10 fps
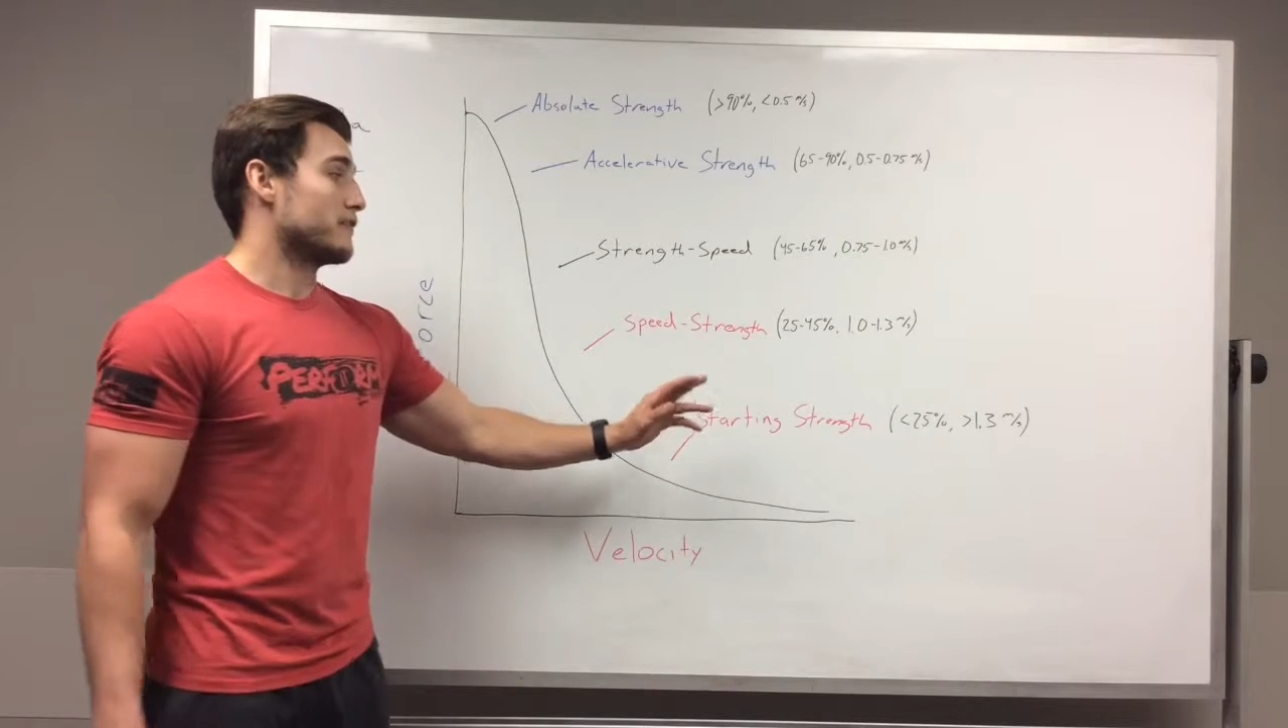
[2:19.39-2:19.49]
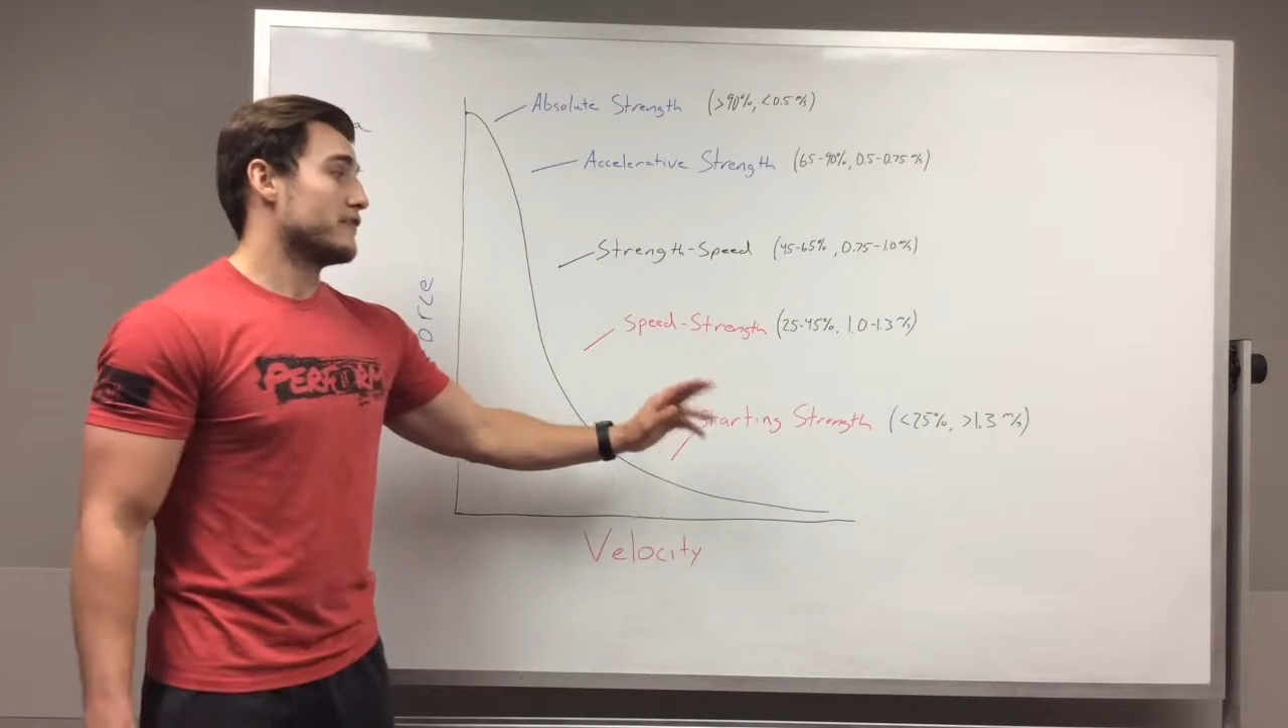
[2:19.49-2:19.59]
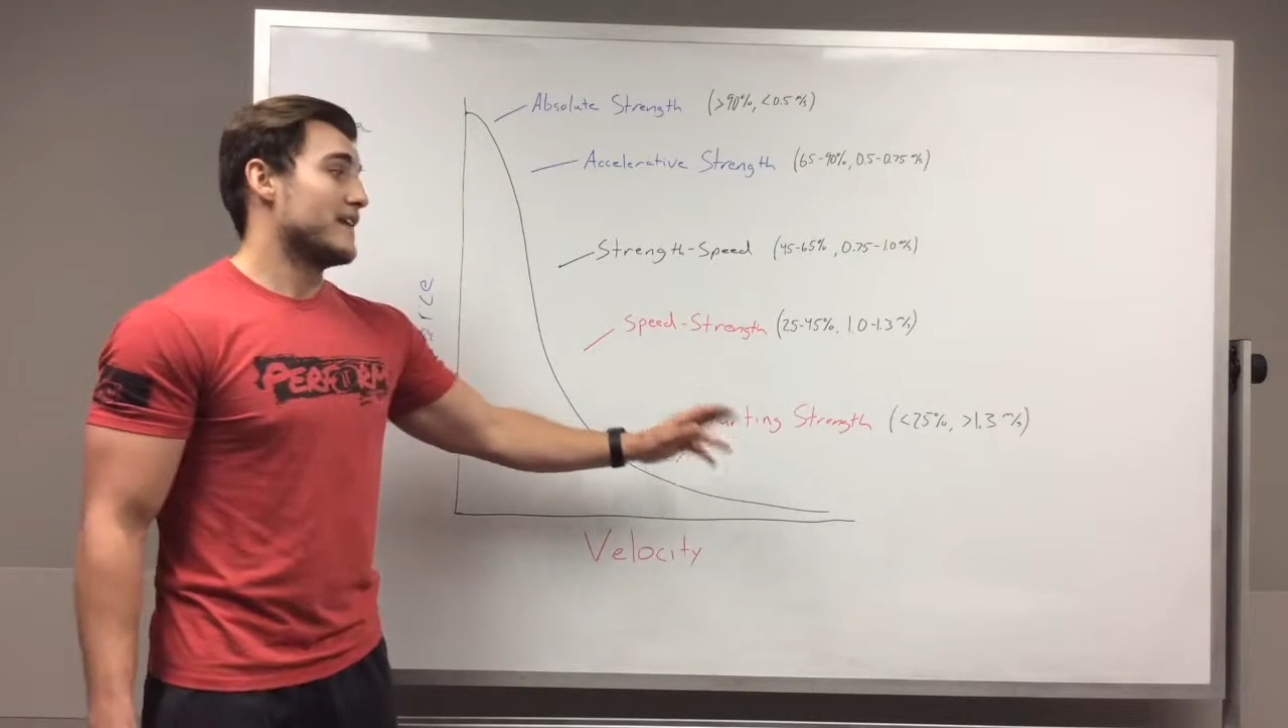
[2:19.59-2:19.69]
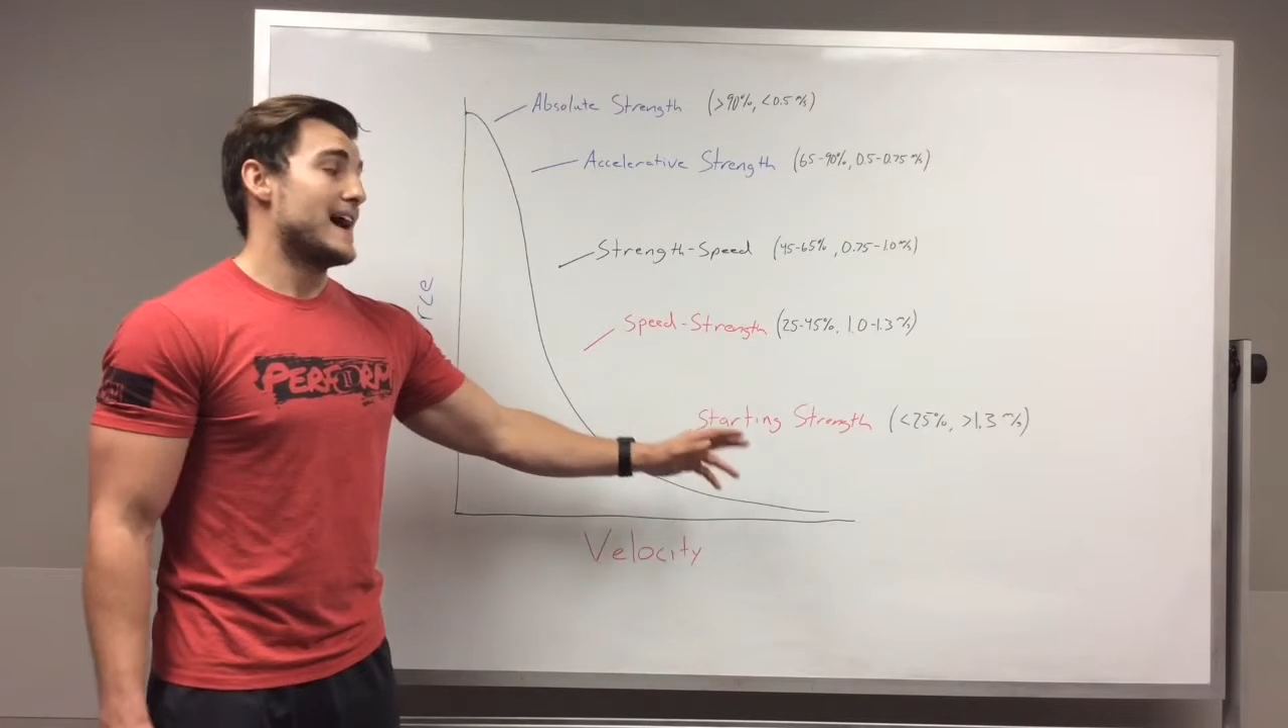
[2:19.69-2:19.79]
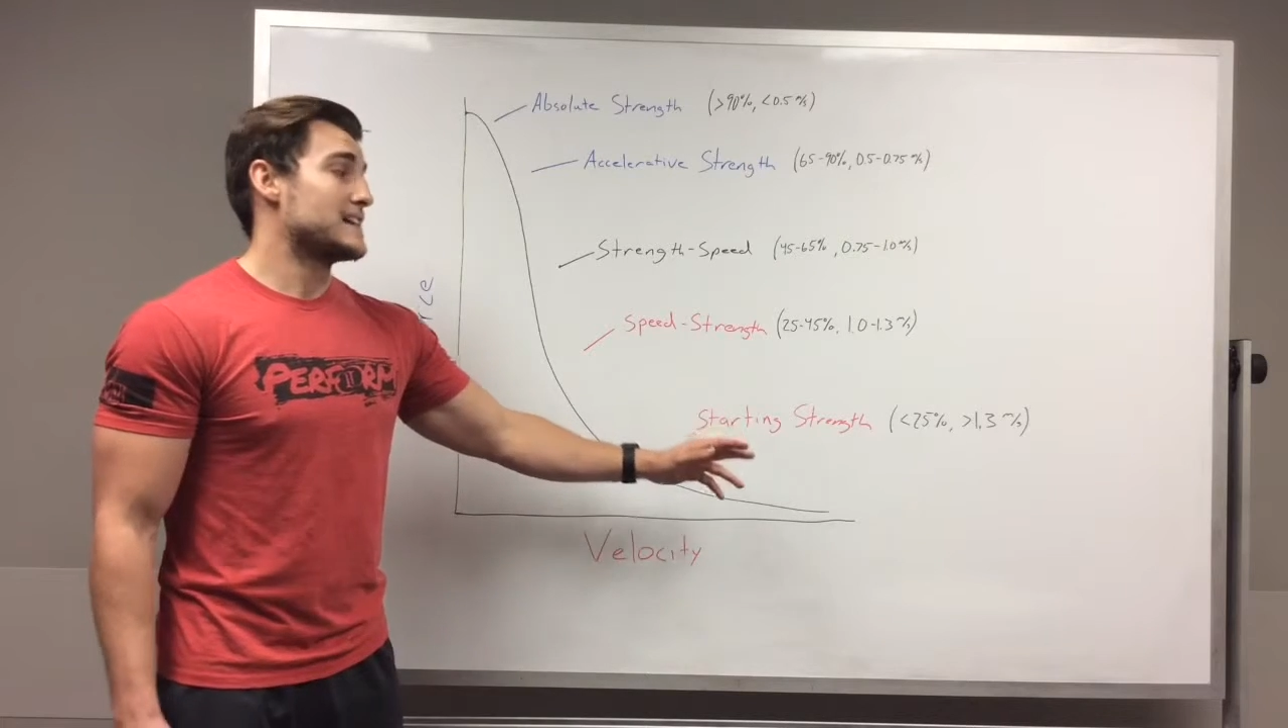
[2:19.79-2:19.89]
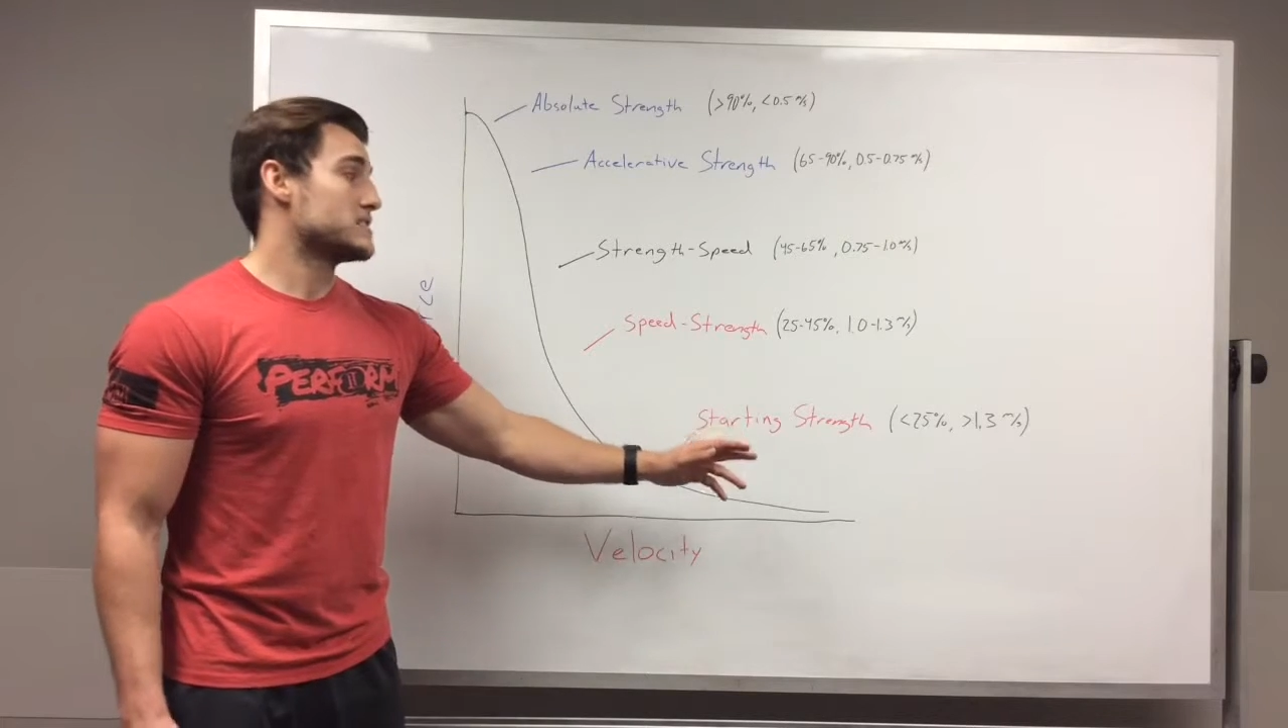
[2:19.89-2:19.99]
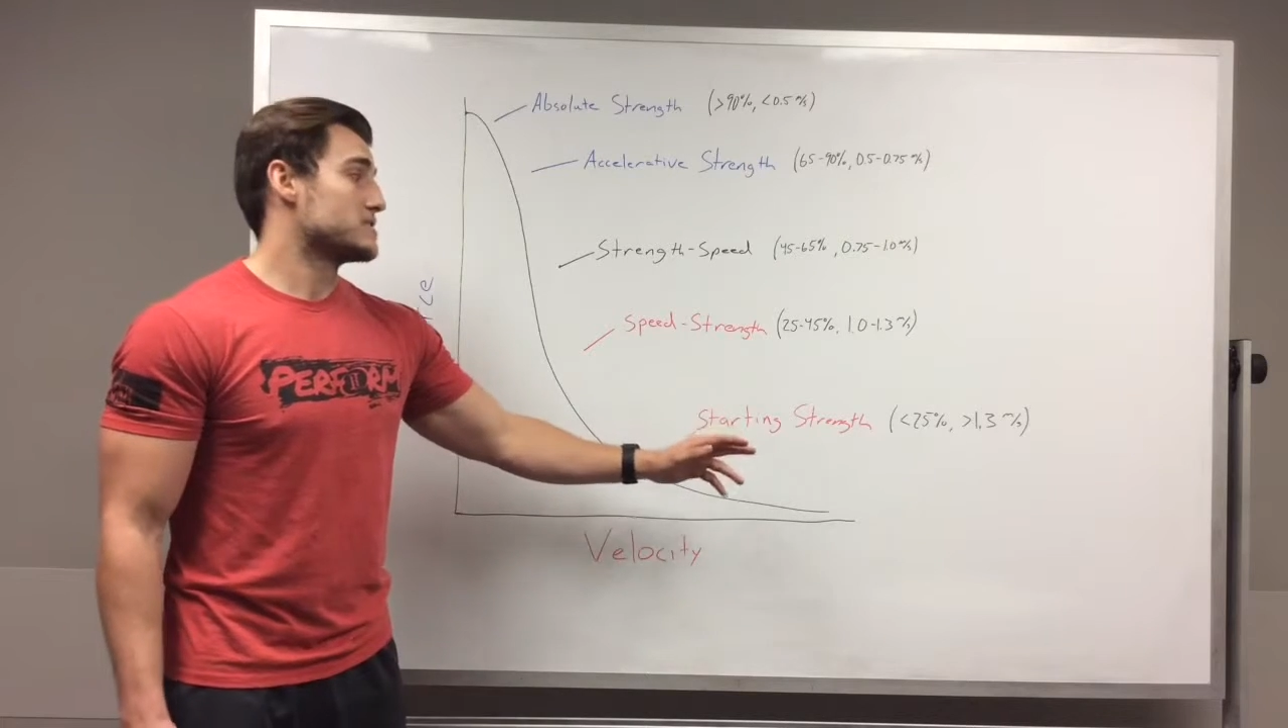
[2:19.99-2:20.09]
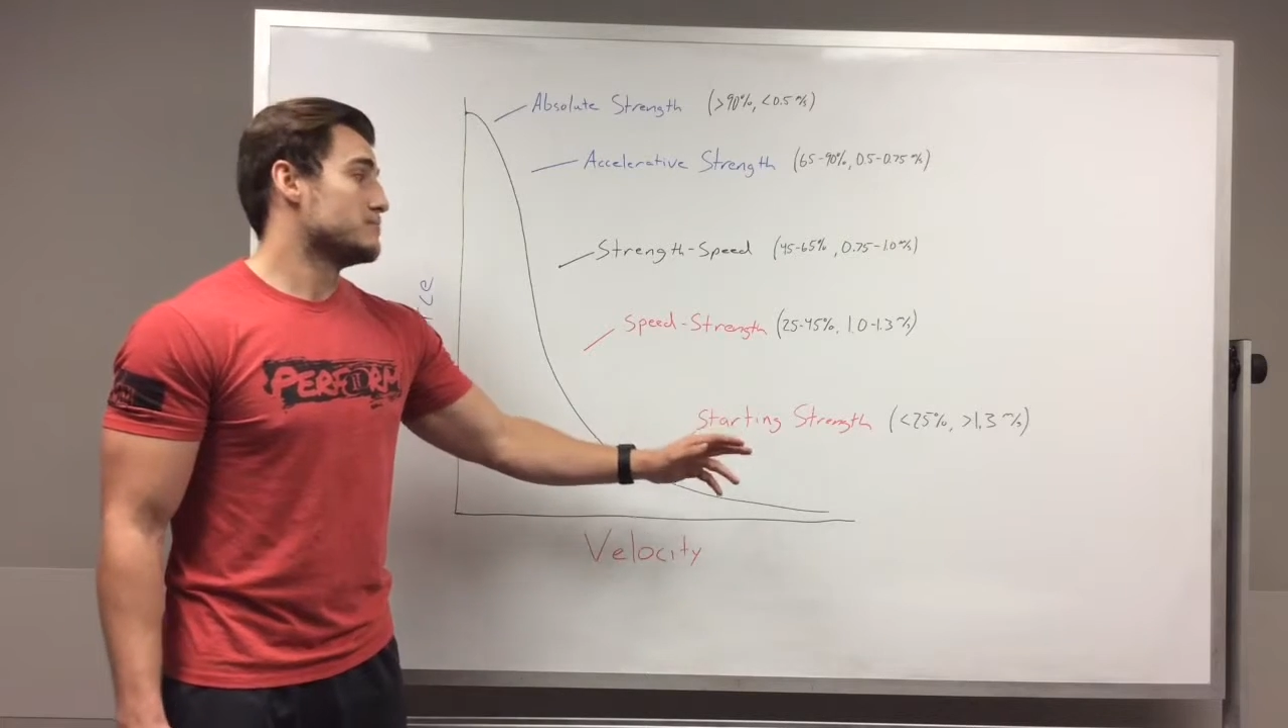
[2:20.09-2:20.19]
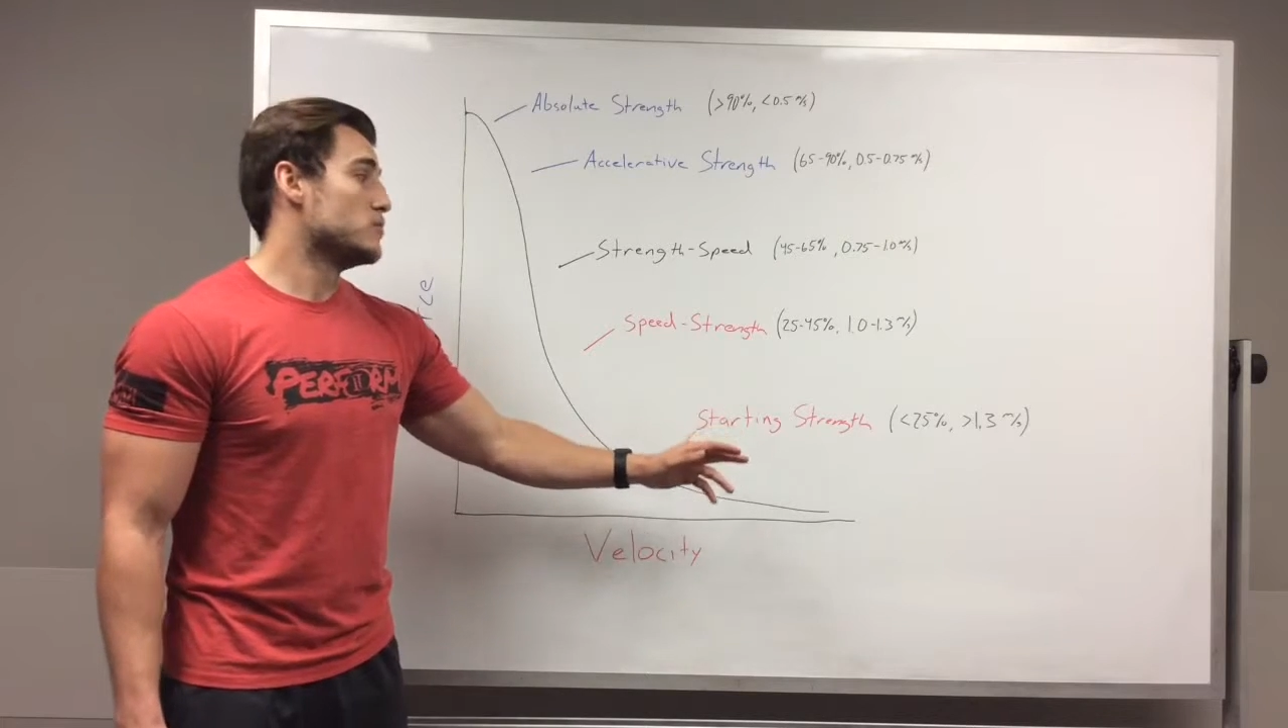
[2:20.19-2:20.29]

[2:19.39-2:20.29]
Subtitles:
fastest